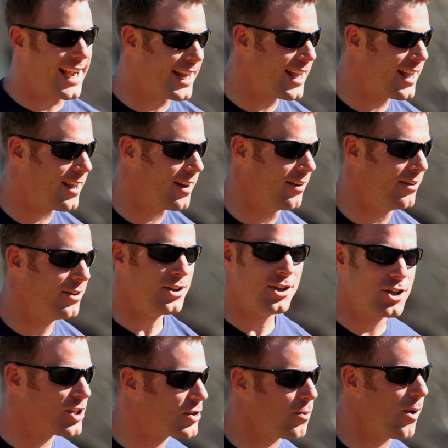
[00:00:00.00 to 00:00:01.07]
end. You
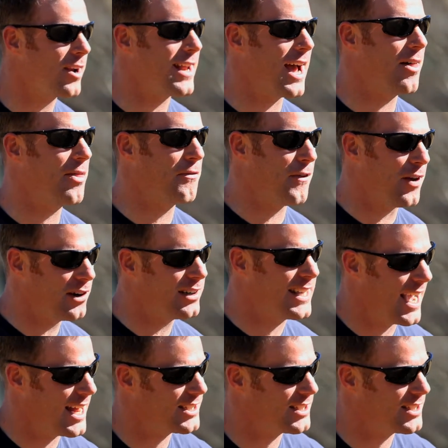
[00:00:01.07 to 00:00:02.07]
just run down the field and catch